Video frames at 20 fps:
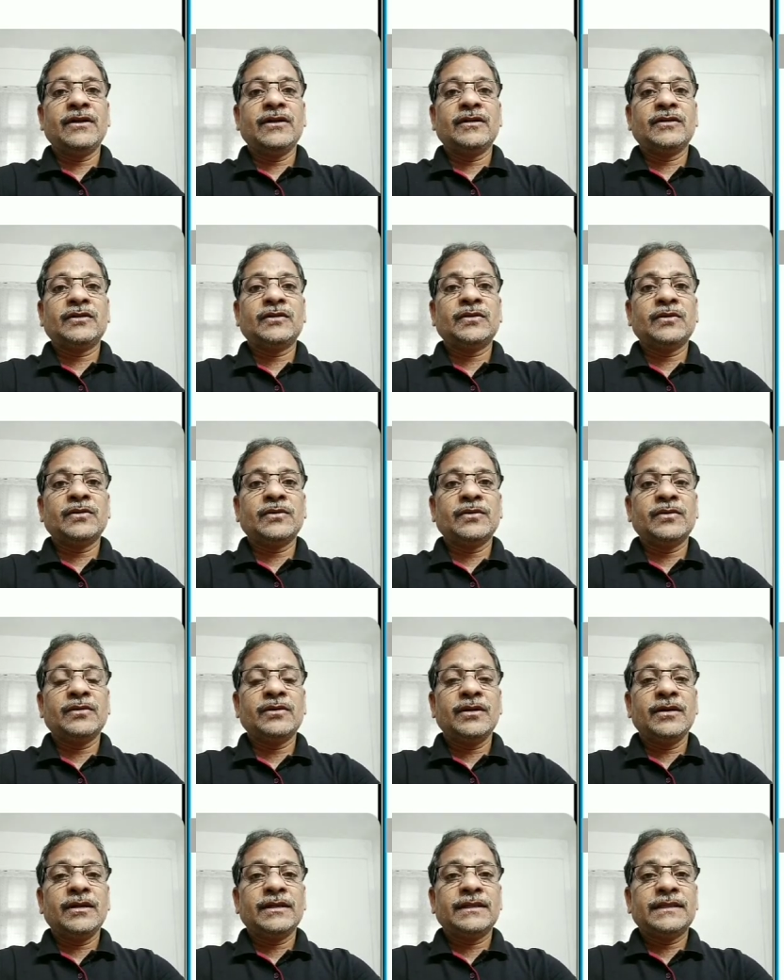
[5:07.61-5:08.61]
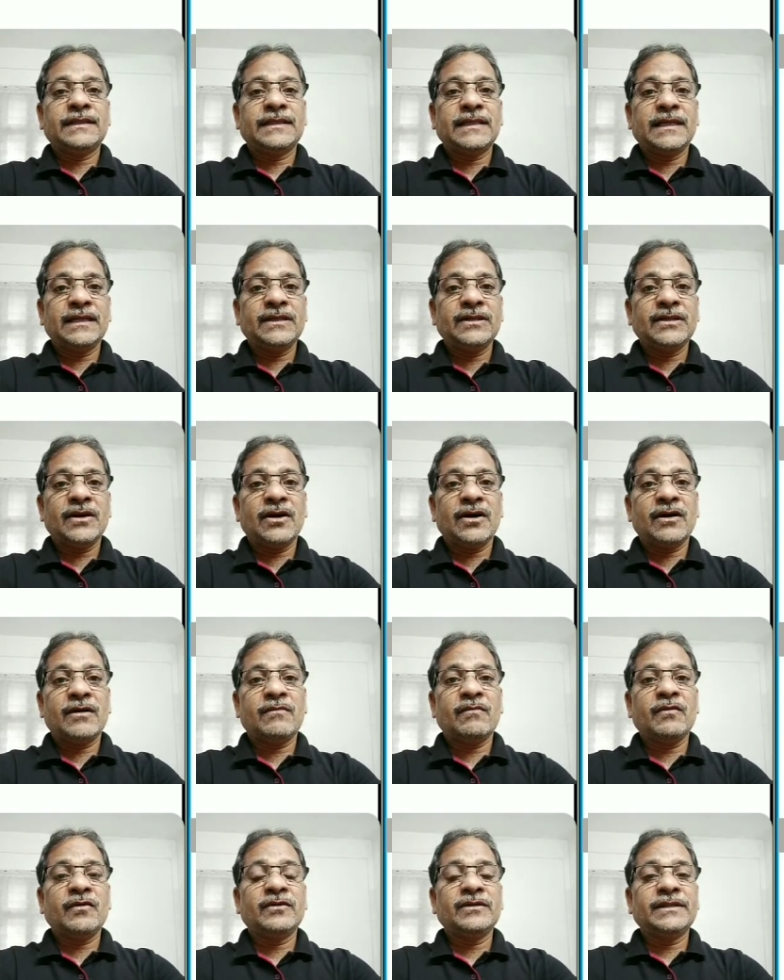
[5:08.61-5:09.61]
So such
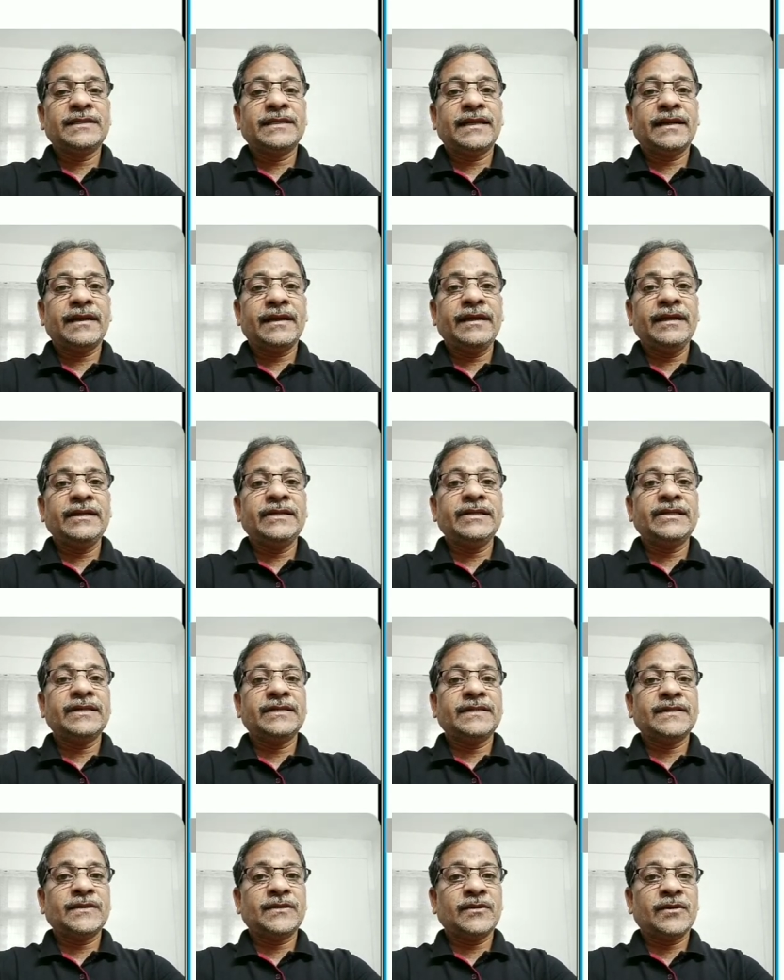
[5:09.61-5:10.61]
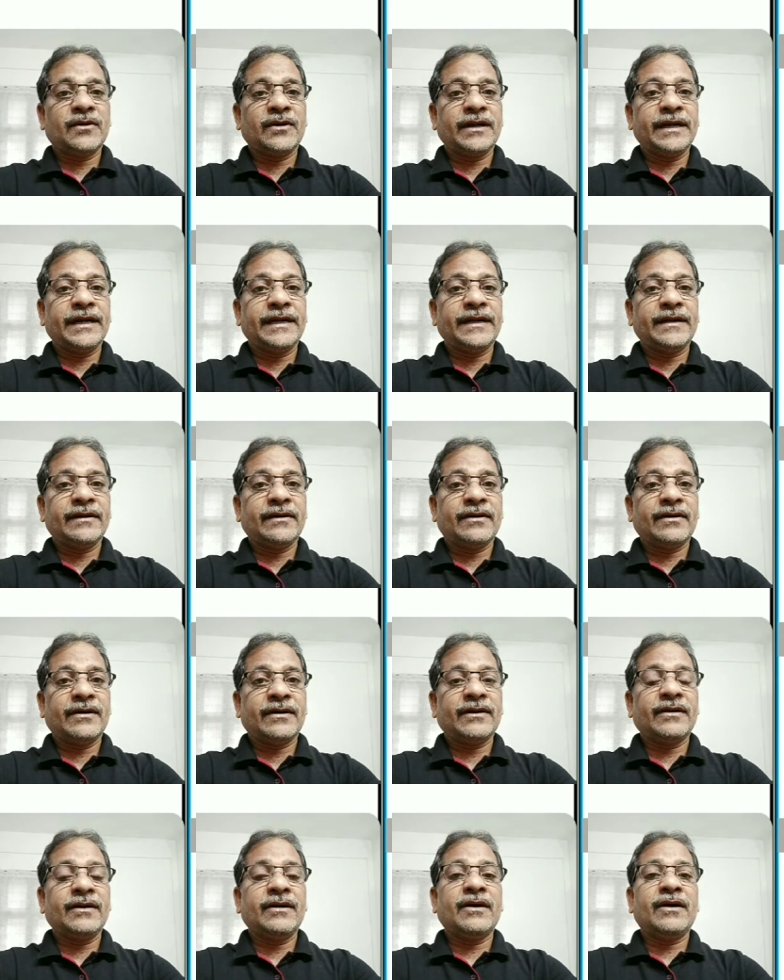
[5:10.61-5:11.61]
hormones reaches target
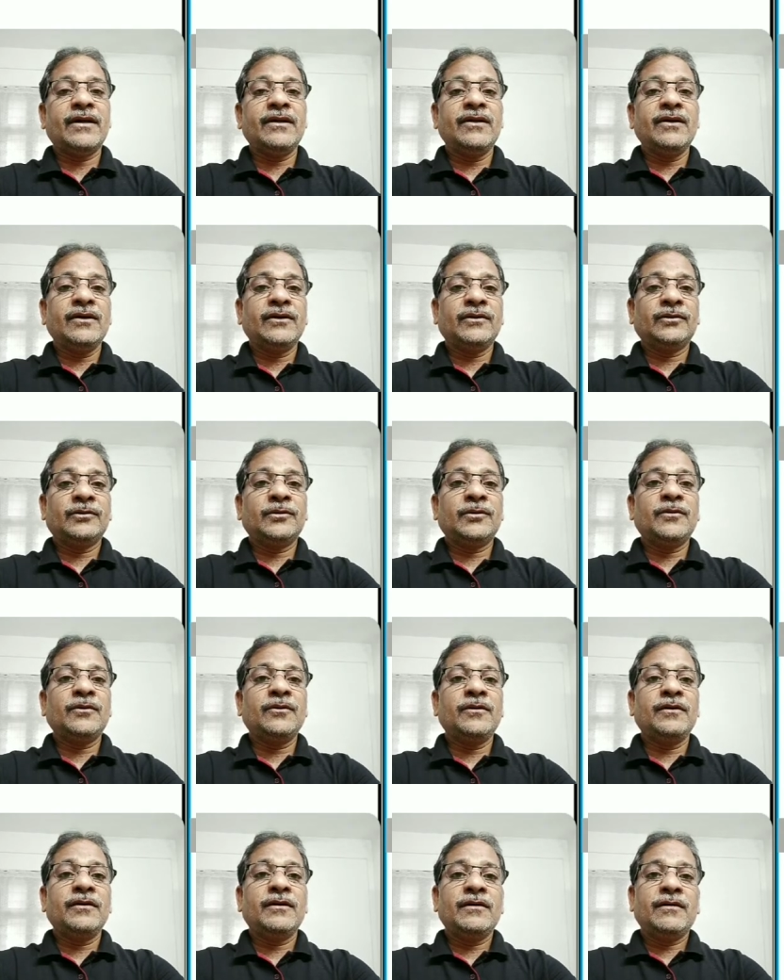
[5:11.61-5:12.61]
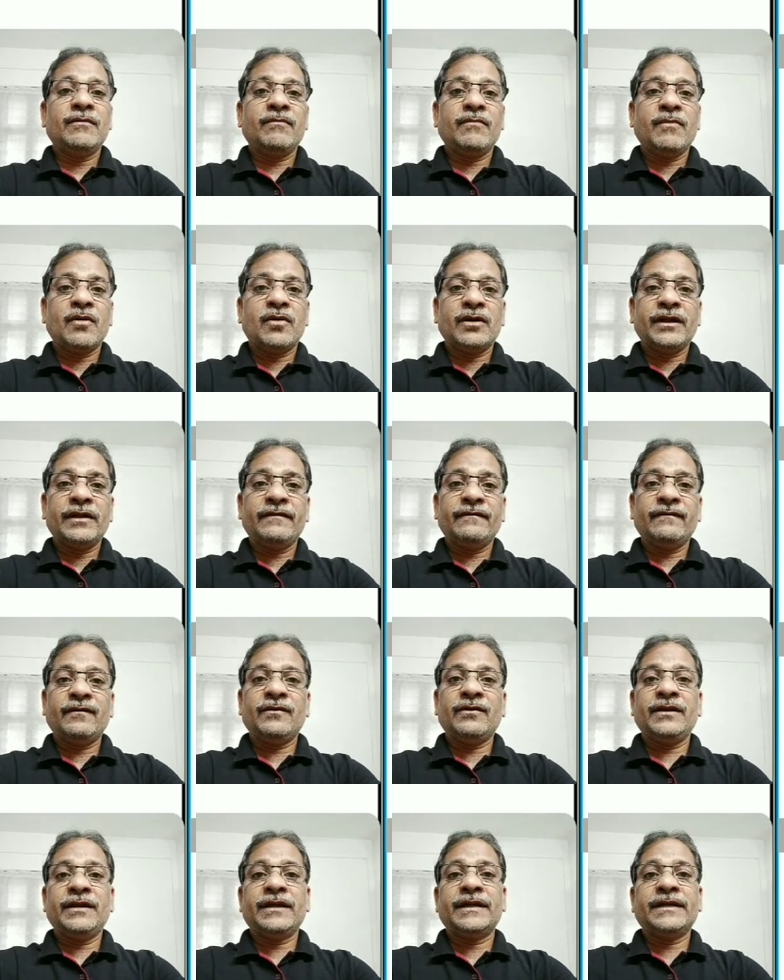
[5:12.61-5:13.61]
organ through body
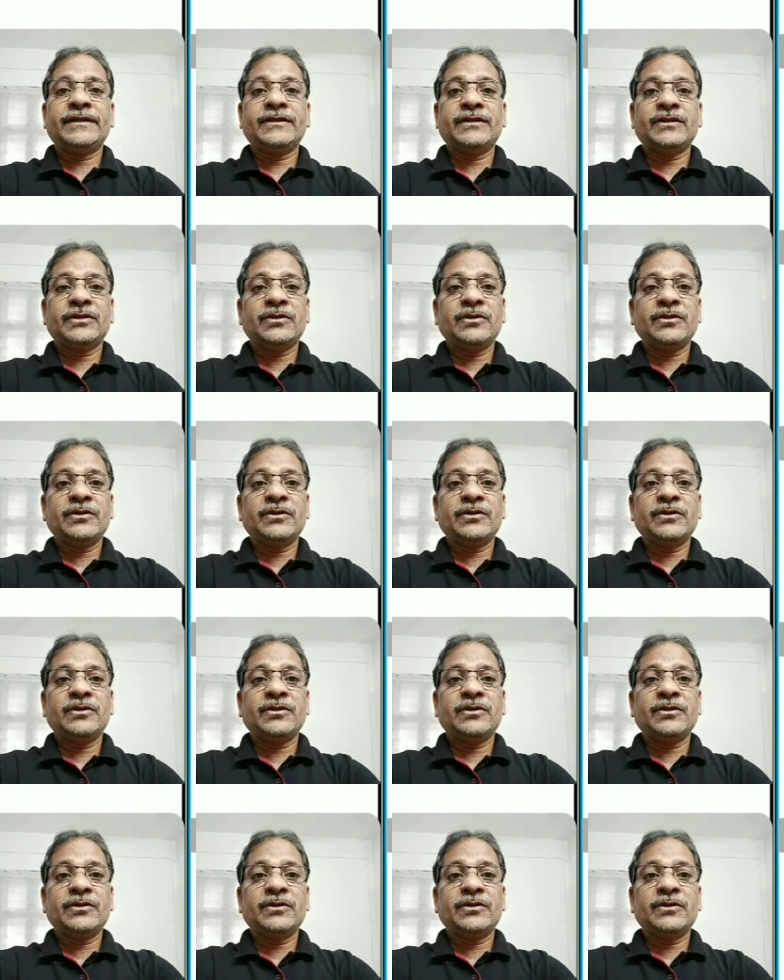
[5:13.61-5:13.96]
fluids,